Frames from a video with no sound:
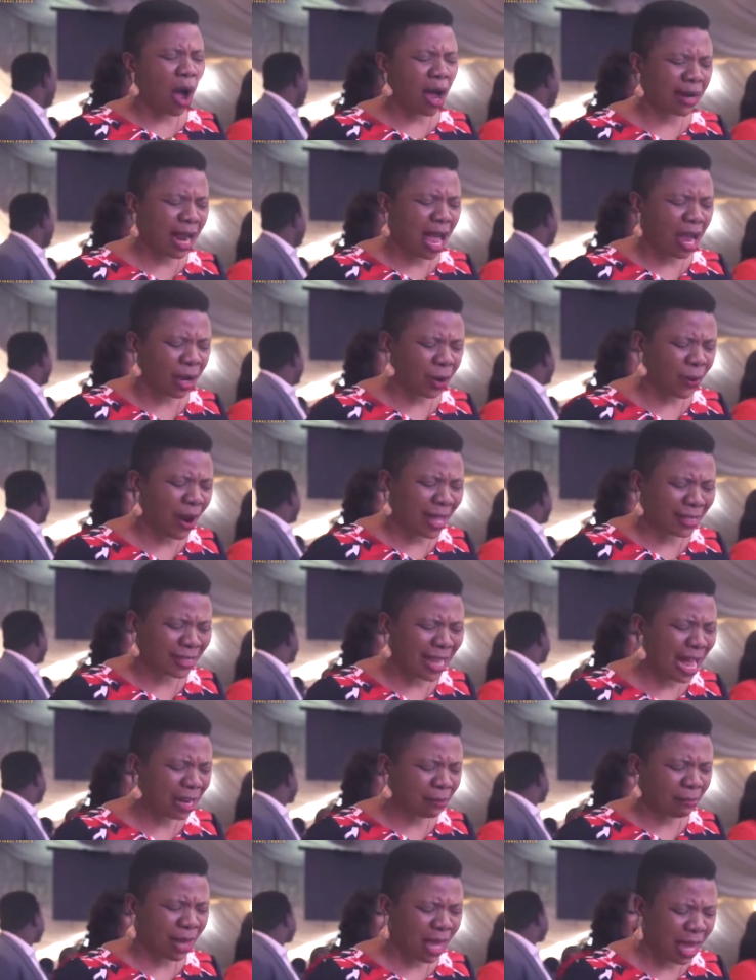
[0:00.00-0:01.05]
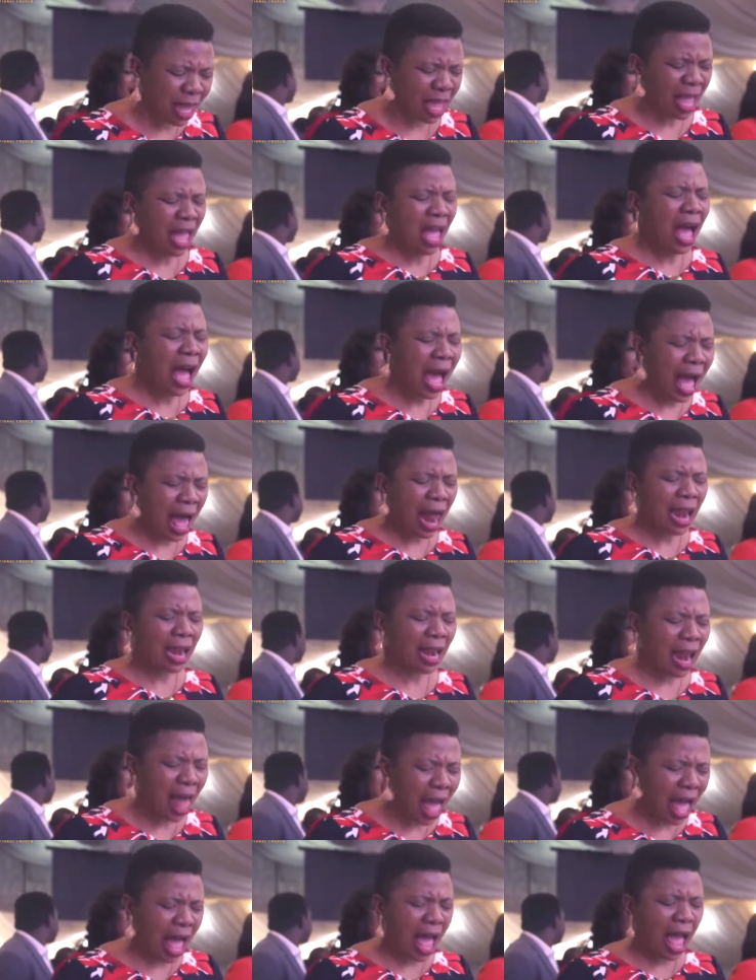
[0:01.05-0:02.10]
now from your
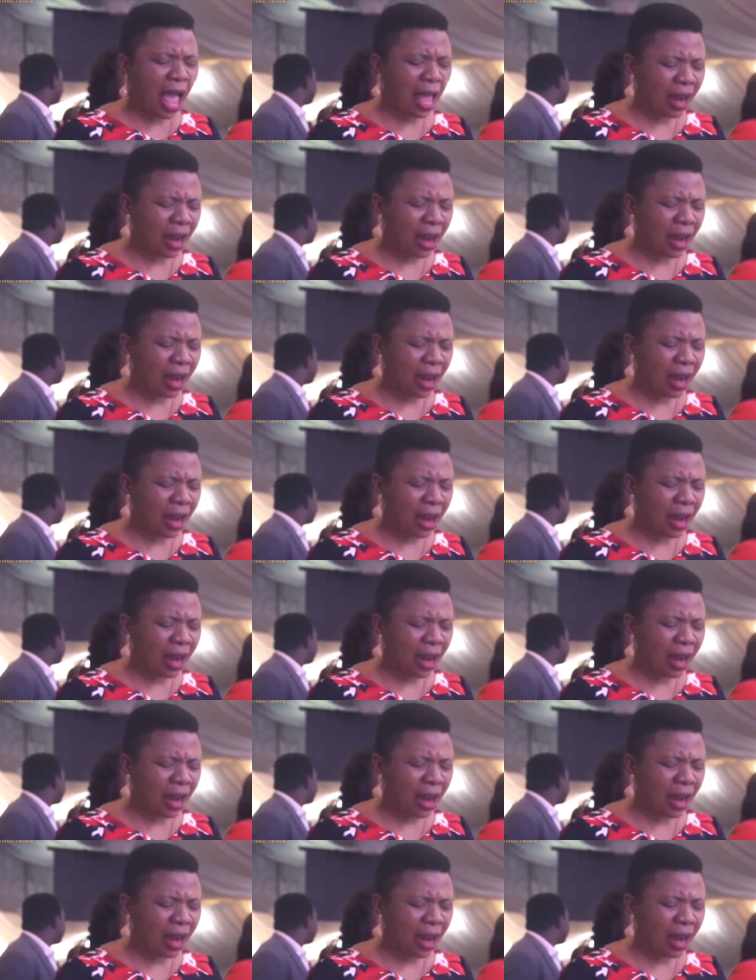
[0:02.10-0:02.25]
roots.